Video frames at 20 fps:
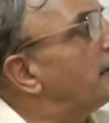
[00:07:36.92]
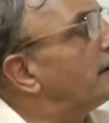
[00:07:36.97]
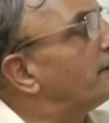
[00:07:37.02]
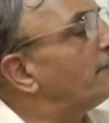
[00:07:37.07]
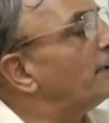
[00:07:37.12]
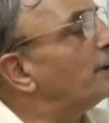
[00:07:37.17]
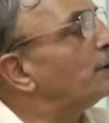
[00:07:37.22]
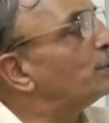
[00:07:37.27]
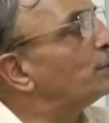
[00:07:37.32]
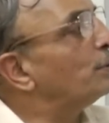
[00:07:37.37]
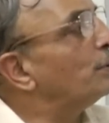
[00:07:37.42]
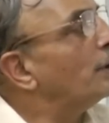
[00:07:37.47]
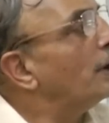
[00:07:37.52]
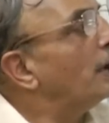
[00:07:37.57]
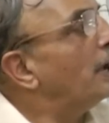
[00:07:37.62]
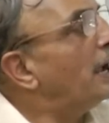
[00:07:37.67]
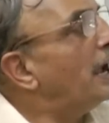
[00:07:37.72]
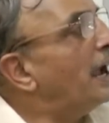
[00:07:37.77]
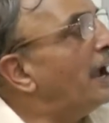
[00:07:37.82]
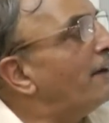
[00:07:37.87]
equal to
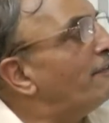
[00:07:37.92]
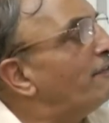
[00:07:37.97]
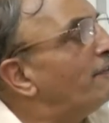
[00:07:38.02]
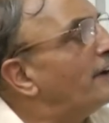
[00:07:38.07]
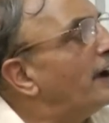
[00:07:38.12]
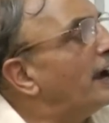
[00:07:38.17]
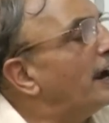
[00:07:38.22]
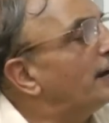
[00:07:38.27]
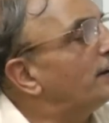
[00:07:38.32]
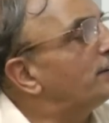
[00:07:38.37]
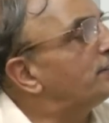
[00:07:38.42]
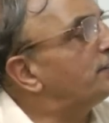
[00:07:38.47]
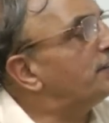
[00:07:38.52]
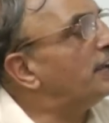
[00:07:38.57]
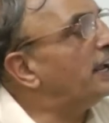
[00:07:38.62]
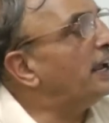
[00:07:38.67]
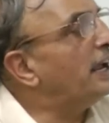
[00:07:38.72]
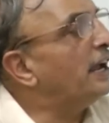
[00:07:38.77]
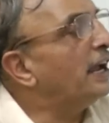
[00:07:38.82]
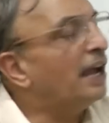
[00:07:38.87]

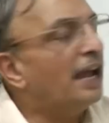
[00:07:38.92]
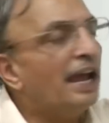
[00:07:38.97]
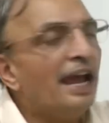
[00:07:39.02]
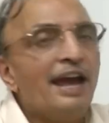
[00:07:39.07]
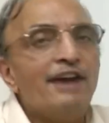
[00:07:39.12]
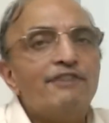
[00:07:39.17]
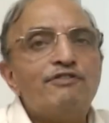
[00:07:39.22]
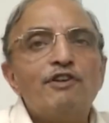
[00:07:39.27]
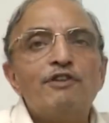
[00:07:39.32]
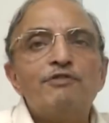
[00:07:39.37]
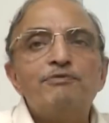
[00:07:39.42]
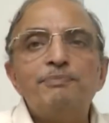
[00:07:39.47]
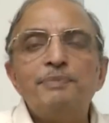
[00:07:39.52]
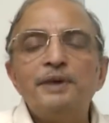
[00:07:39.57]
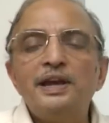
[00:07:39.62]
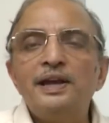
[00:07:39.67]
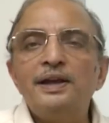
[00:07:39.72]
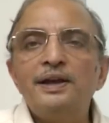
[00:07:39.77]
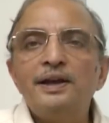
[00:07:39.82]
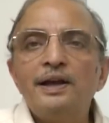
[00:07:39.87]
fgetC f of
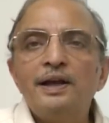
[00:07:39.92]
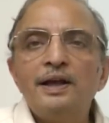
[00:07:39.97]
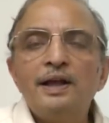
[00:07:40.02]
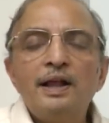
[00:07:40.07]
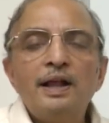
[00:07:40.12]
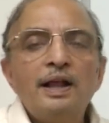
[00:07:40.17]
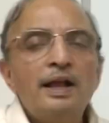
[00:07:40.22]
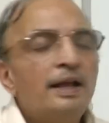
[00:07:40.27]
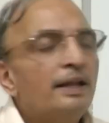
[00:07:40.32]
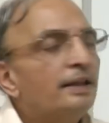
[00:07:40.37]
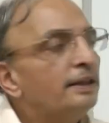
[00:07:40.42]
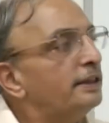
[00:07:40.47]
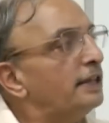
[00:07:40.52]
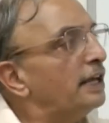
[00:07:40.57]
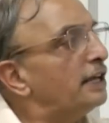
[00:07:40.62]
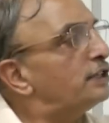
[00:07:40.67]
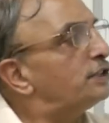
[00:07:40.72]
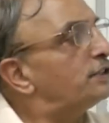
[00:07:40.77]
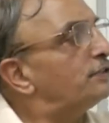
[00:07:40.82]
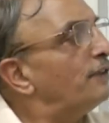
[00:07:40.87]
p.
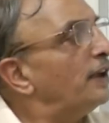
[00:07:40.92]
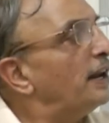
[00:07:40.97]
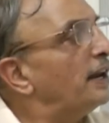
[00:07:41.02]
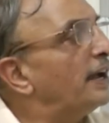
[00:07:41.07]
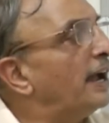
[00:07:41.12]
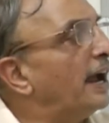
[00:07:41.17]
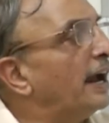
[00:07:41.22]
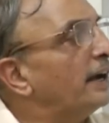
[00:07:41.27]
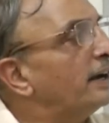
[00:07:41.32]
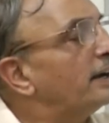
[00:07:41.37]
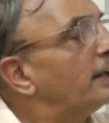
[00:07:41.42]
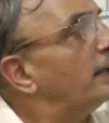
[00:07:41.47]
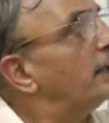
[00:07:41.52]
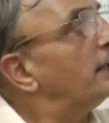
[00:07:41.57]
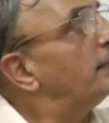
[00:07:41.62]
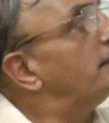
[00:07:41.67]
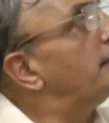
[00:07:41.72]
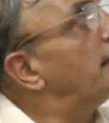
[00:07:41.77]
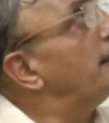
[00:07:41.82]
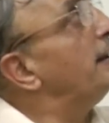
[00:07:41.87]
This will get
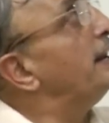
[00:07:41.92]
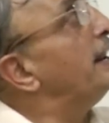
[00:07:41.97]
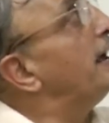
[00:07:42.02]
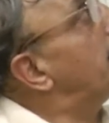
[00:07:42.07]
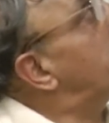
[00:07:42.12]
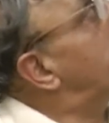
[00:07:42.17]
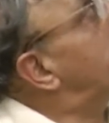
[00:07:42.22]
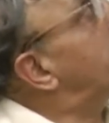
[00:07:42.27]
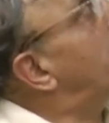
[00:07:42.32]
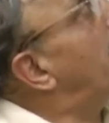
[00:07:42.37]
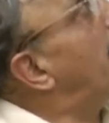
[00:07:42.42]
the next